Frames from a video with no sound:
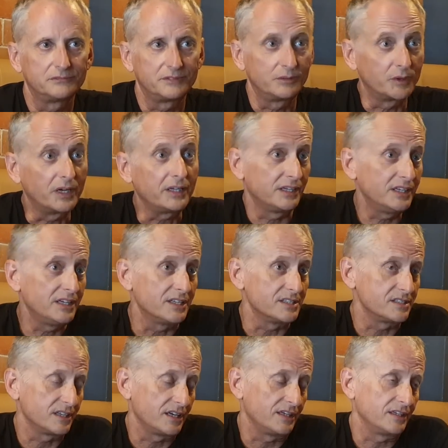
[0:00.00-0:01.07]
You're right, it
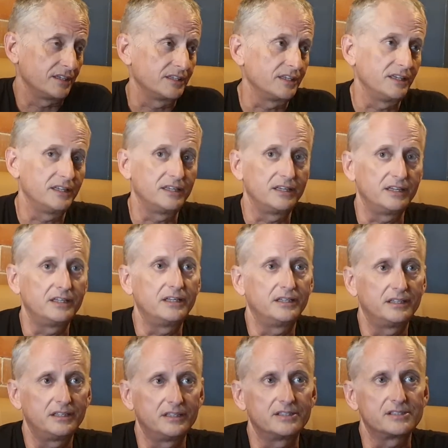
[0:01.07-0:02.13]
is, yeah, It, it, it,
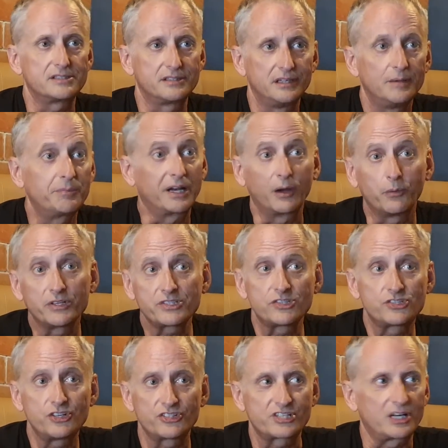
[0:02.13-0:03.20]
it is. But yeah. I
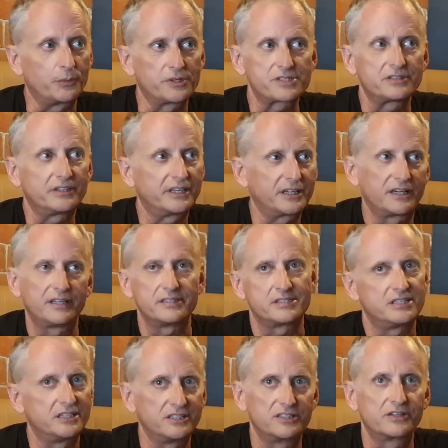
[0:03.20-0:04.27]
wasn't searching. I wasn't like on
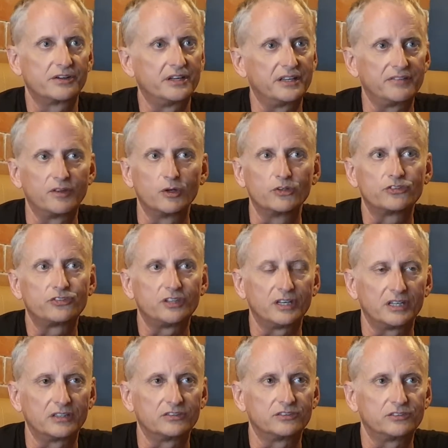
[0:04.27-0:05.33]
Tinder yeah. or any of those
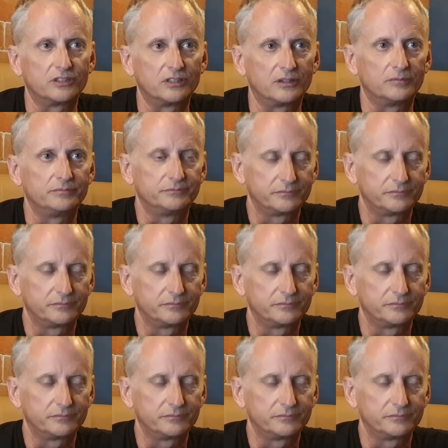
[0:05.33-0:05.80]
things. So.